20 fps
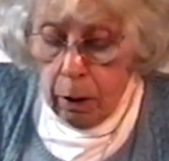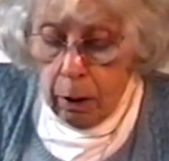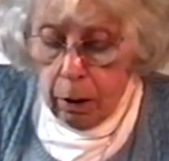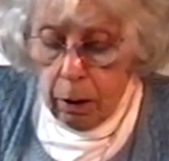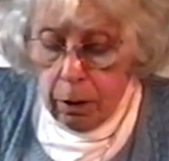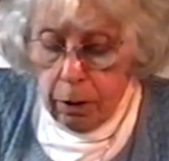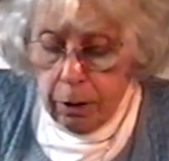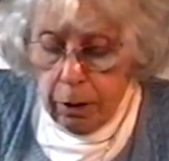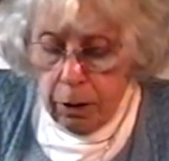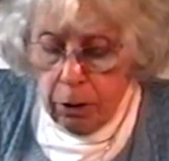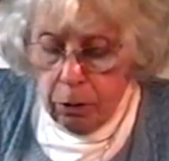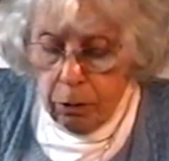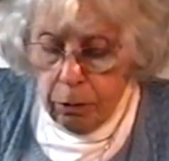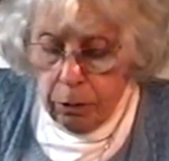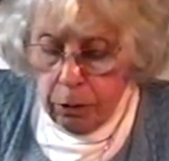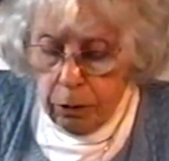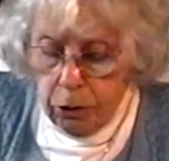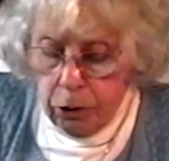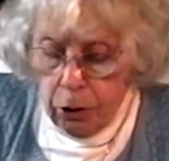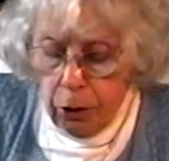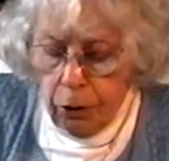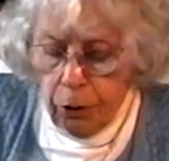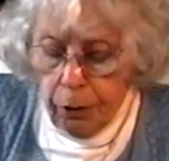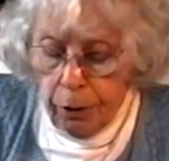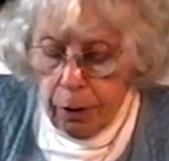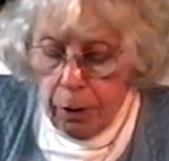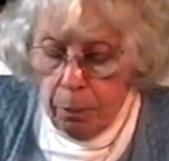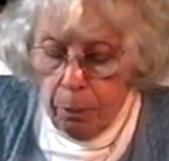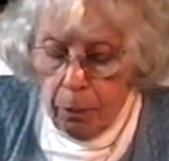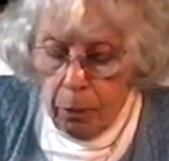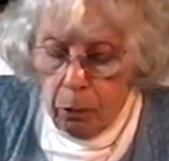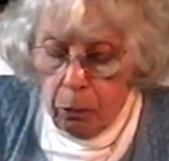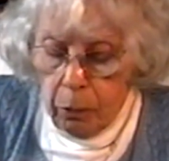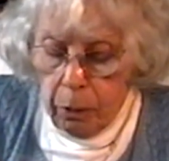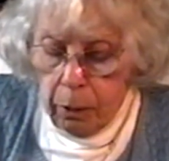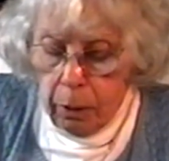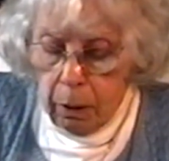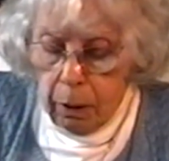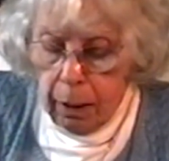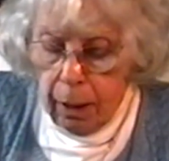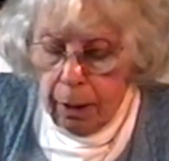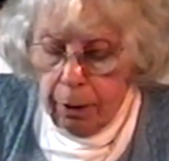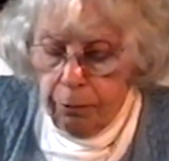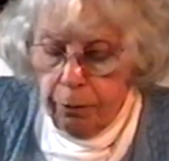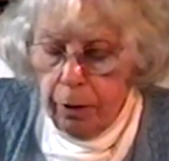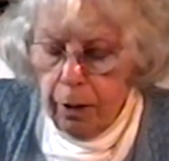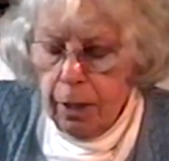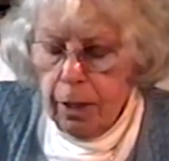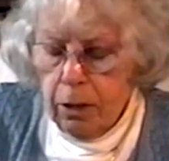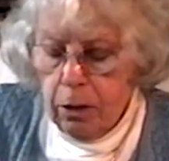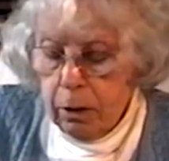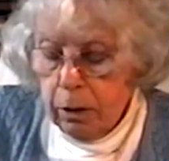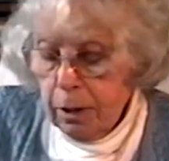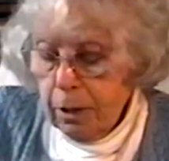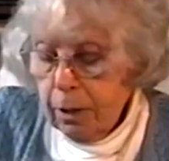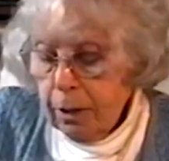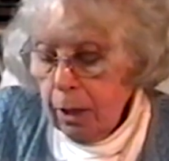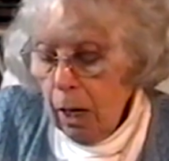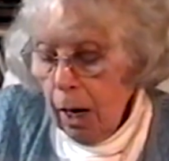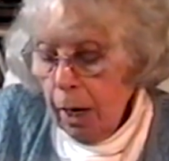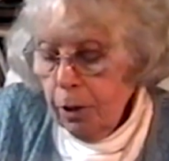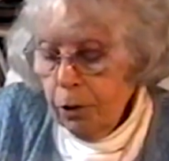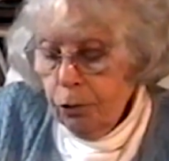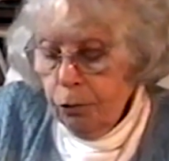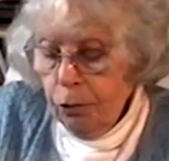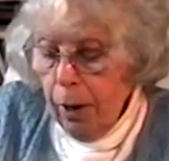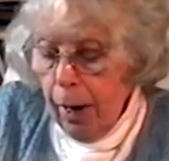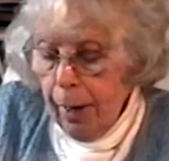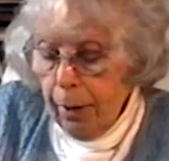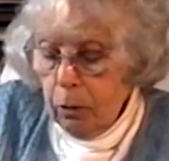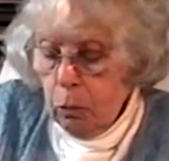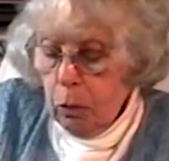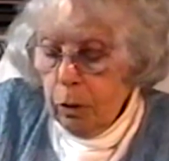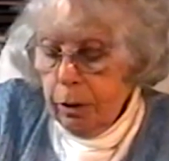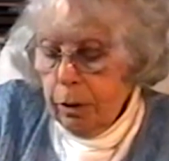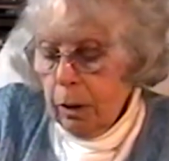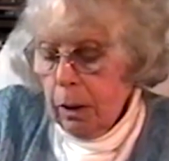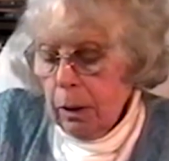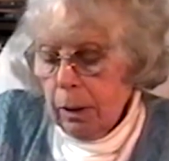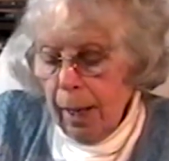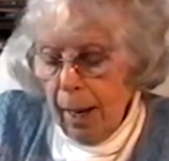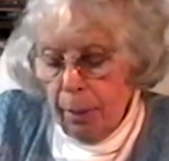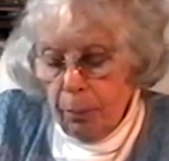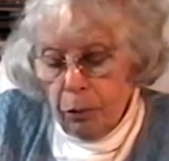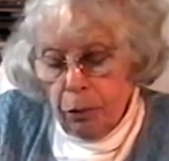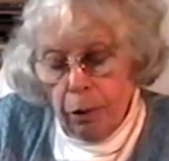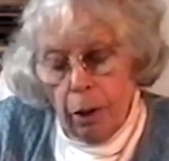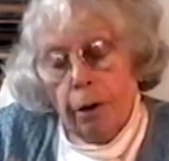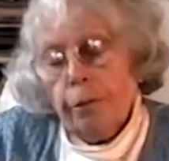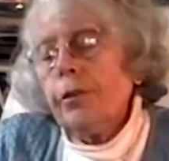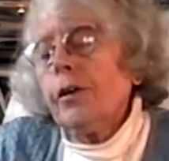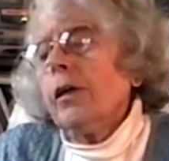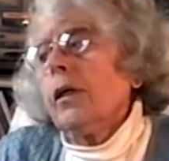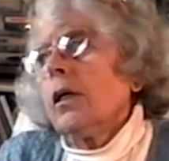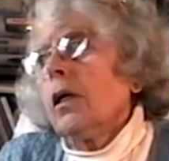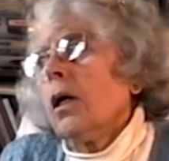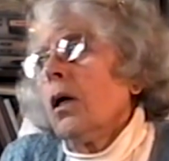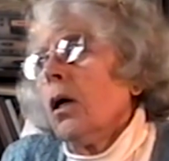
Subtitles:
continue the journey, but we could get easily sidetracked with the glamour of it,